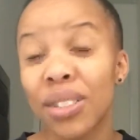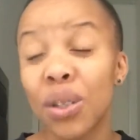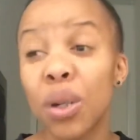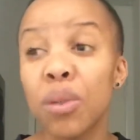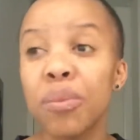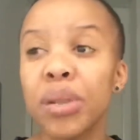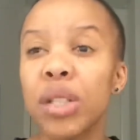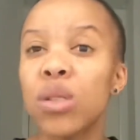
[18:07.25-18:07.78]

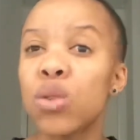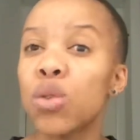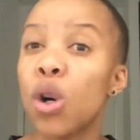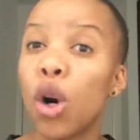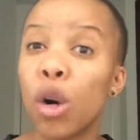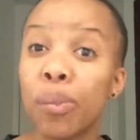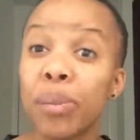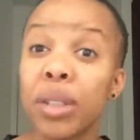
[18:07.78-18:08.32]
Don't be too
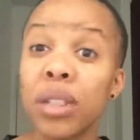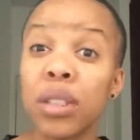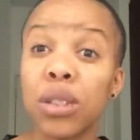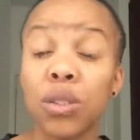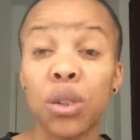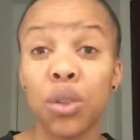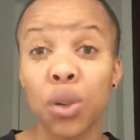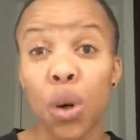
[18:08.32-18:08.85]
open.
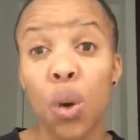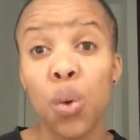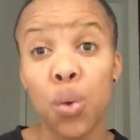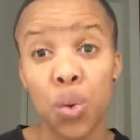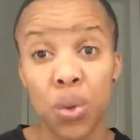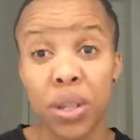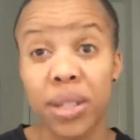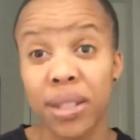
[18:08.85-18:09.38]
You don't know
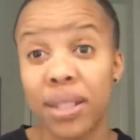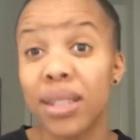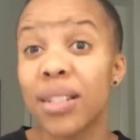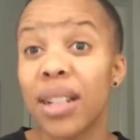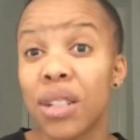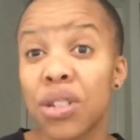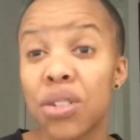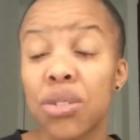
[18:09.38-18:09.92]
who's sitting
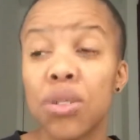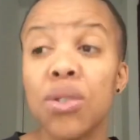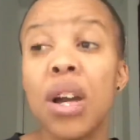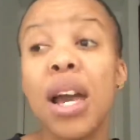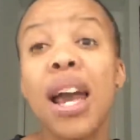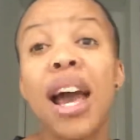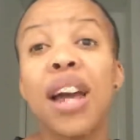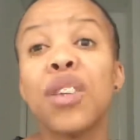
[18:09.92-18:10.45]
next to you,
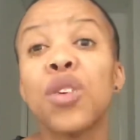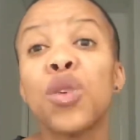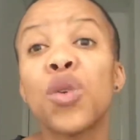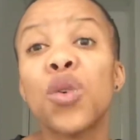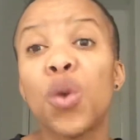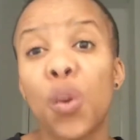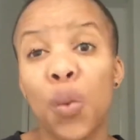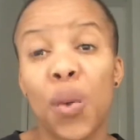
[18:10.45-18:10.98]
and you
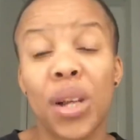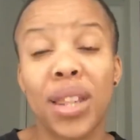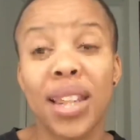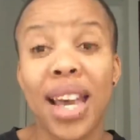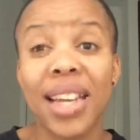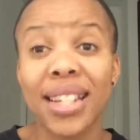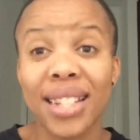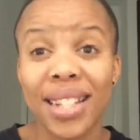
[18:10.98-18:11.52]
don't know what
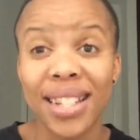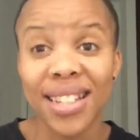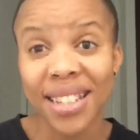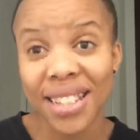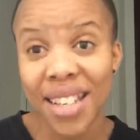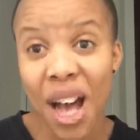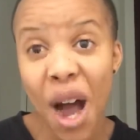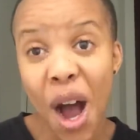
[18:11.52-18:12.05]
their
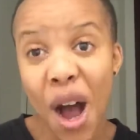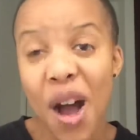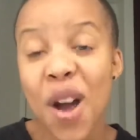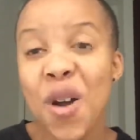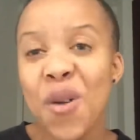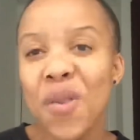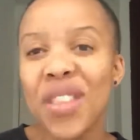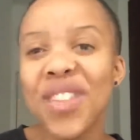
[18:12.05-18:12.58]
intentions are
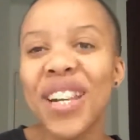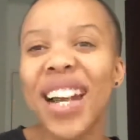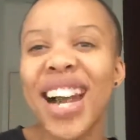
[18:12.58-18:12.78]
with you.